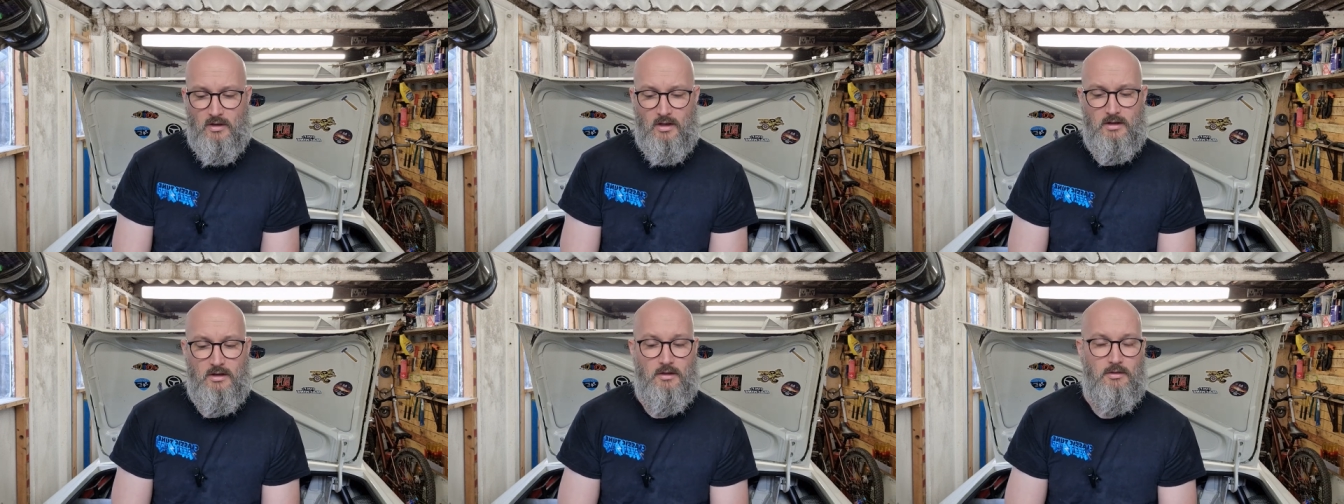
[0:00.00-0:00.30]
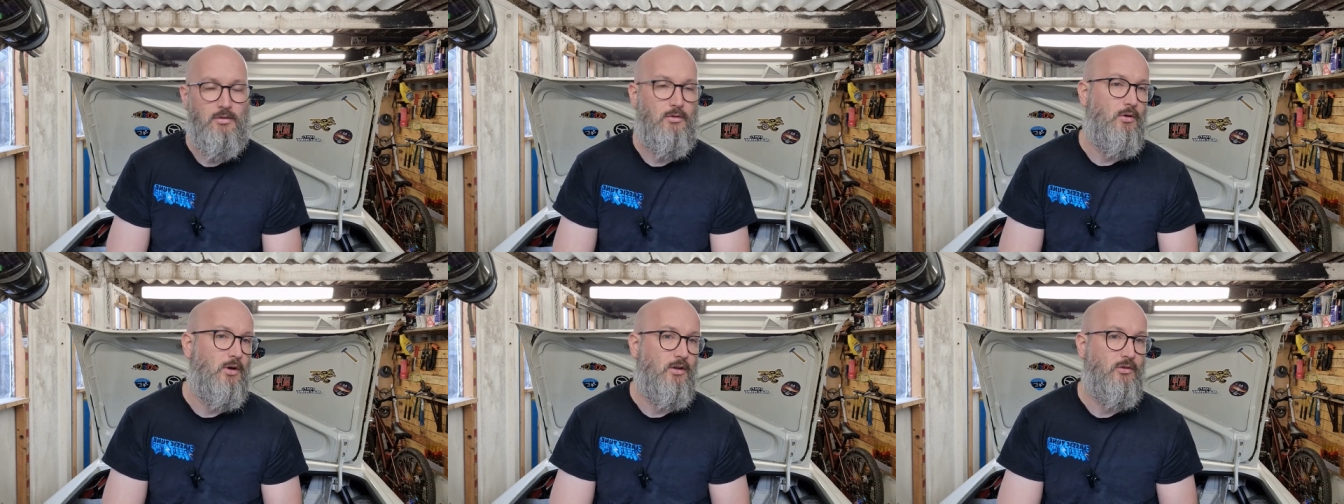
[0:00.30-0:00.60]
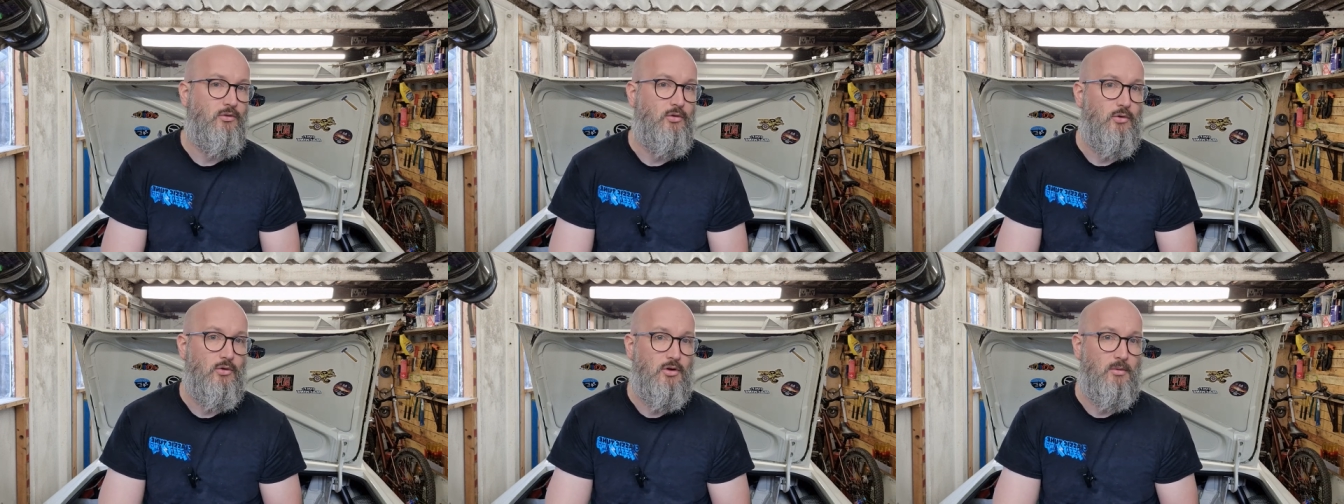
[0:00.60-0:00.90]
and I thought
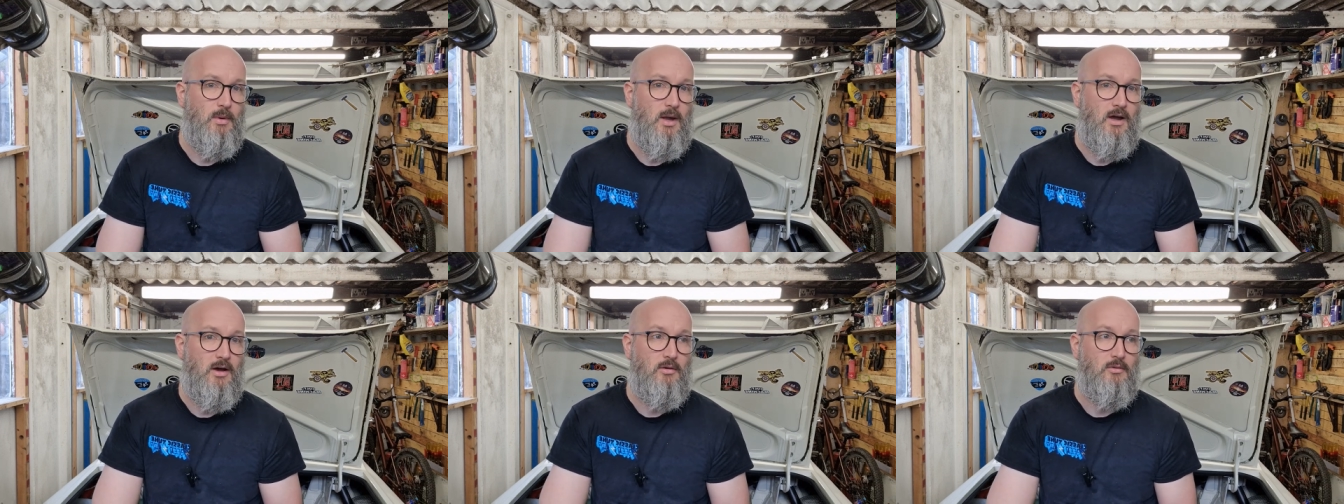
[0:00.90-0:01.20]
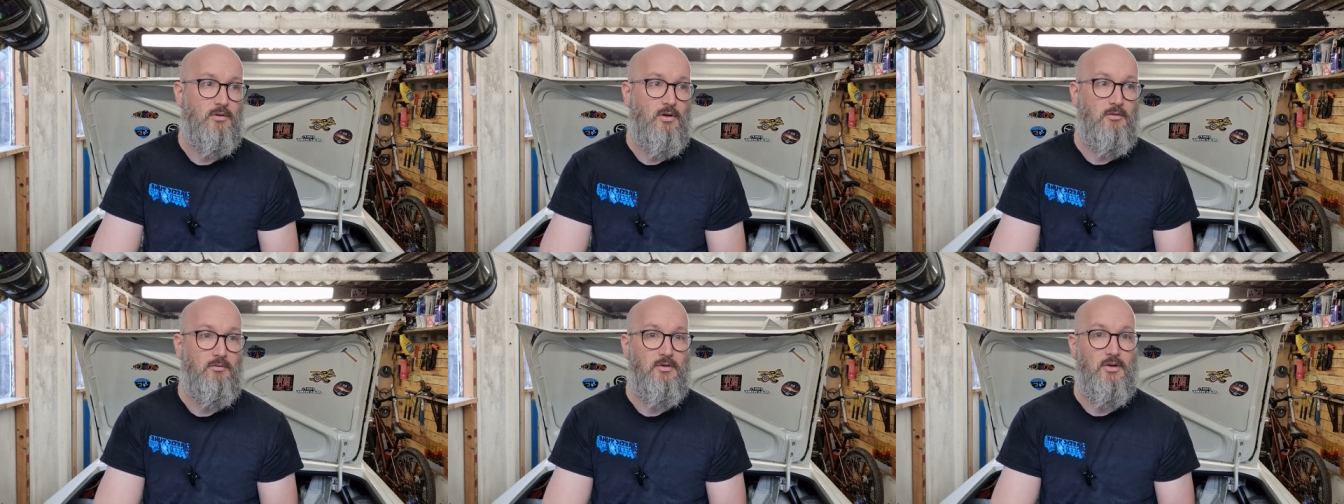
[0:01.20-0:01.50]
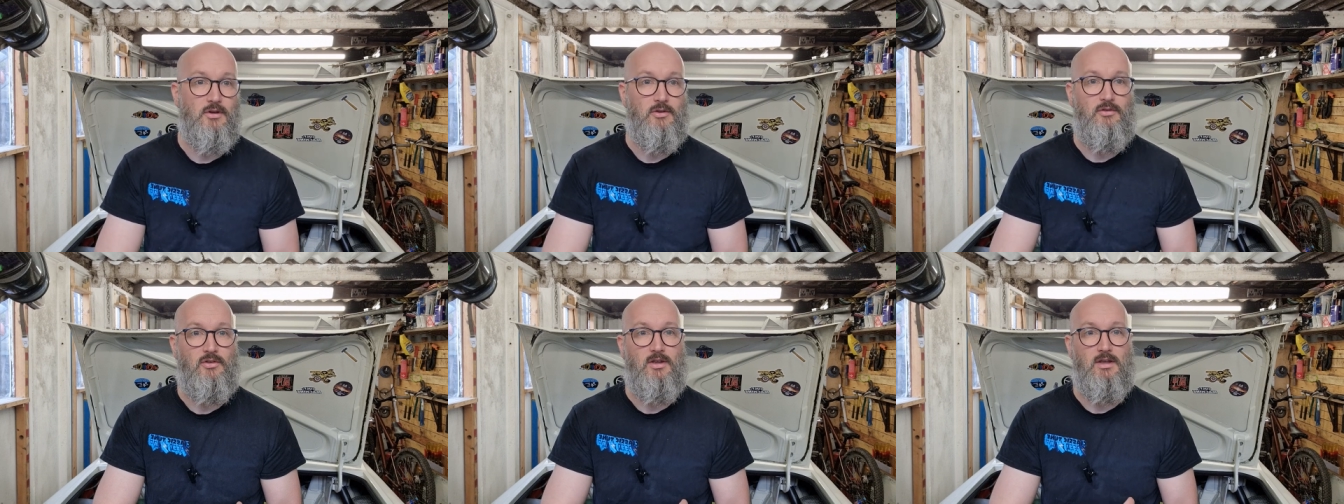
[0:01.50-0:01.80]
I'd talk about
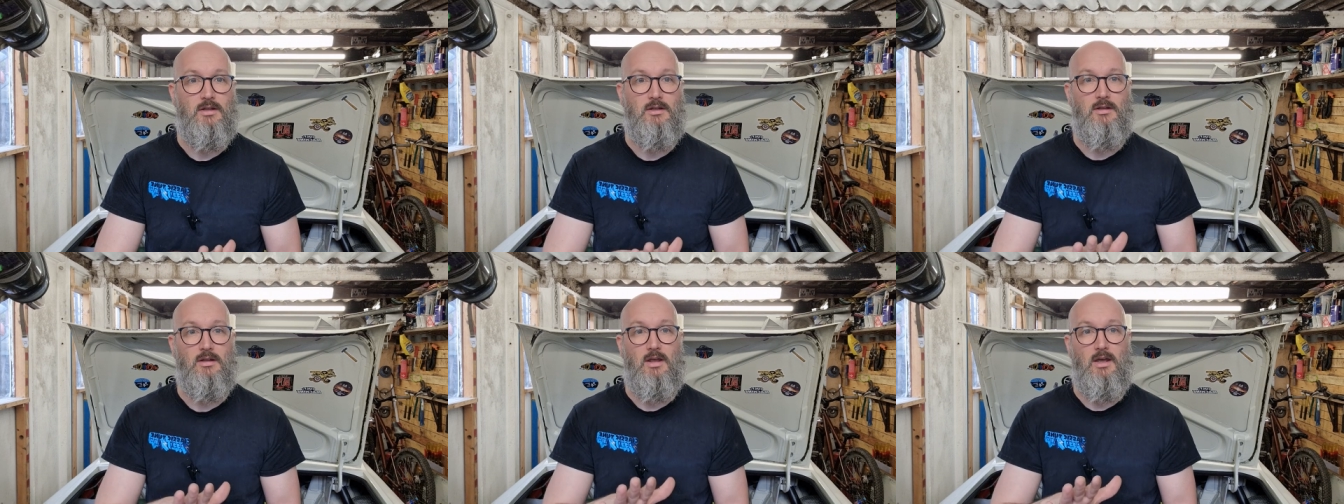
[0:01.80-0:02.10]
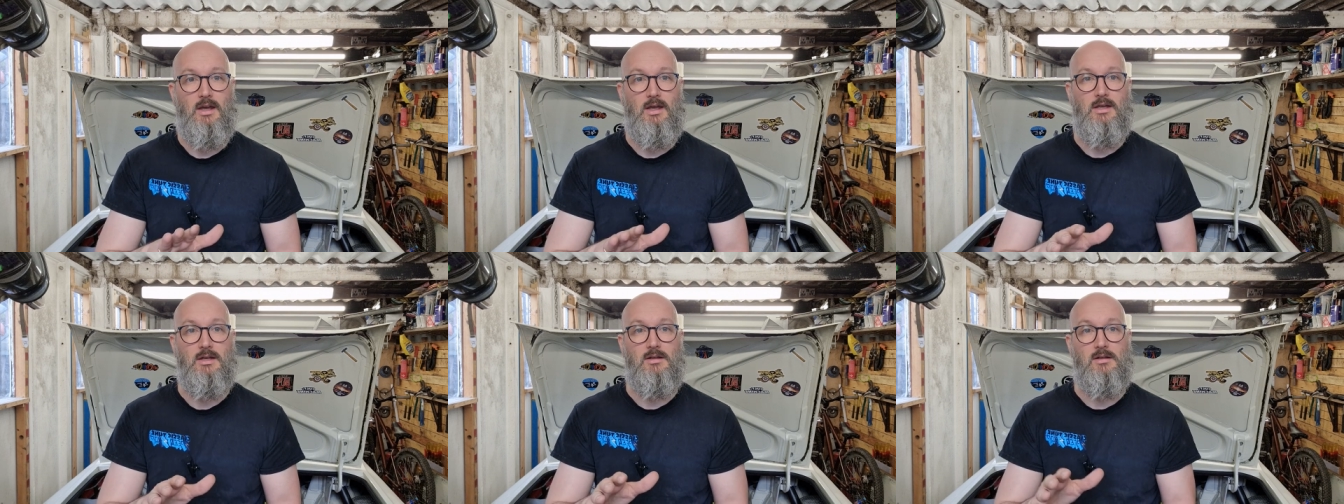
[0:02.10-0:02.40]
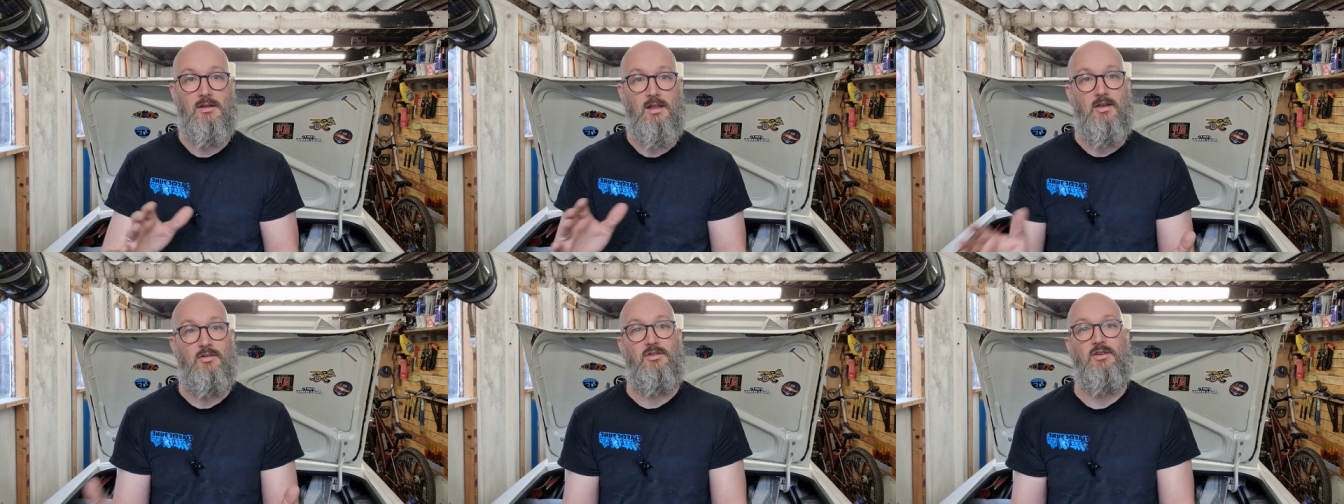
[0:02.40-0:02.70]
converting a
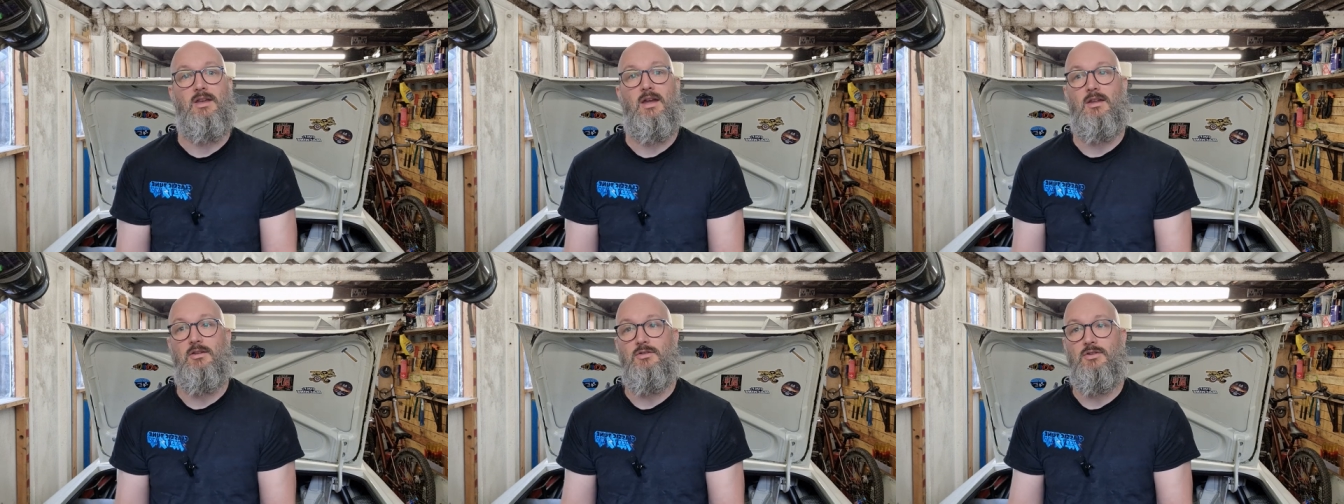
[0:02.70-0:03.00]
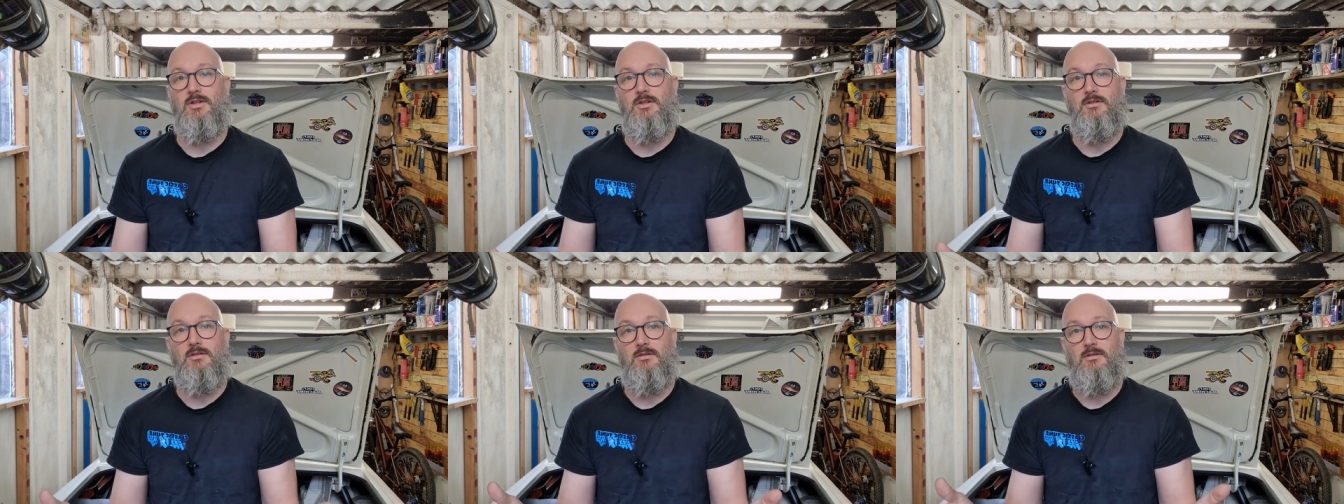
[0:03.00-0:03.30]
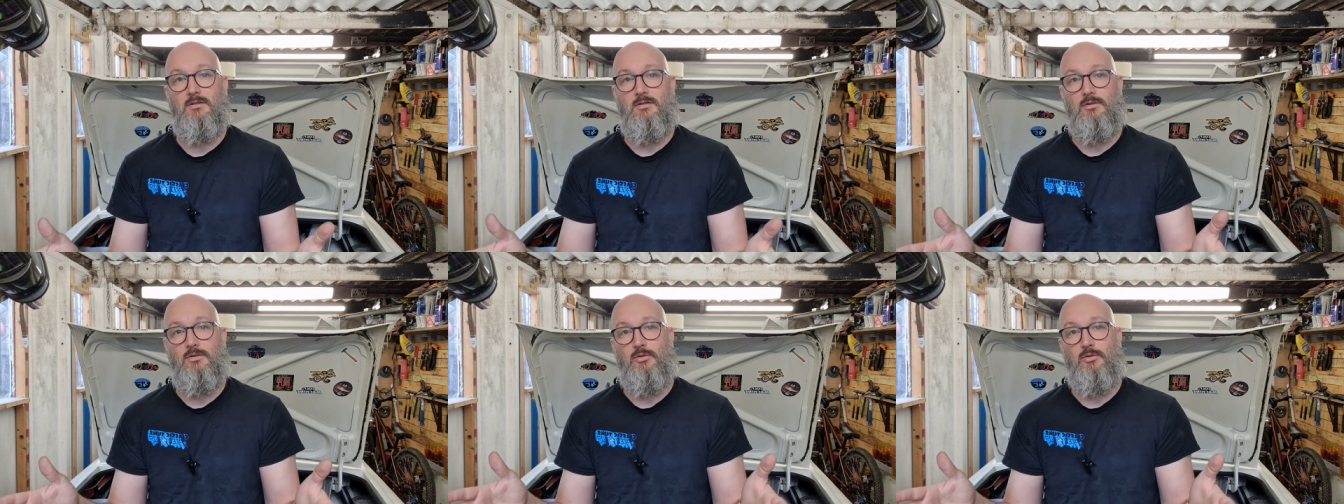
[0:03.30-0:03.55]
classic engine